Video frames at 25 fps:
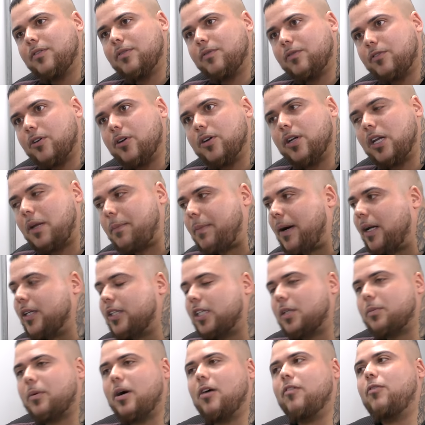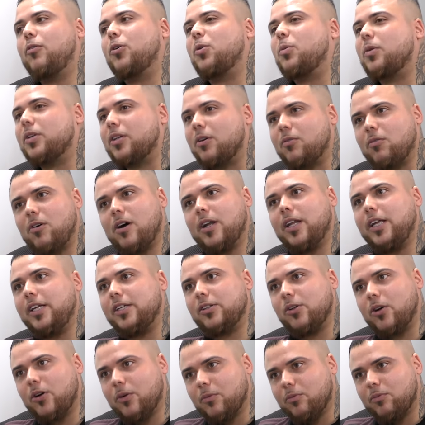throwing any punches, but I thought to myself, right,
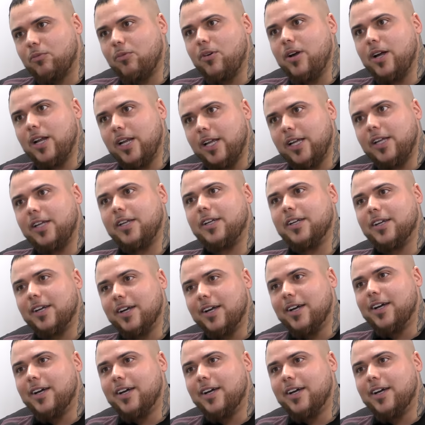these lot really,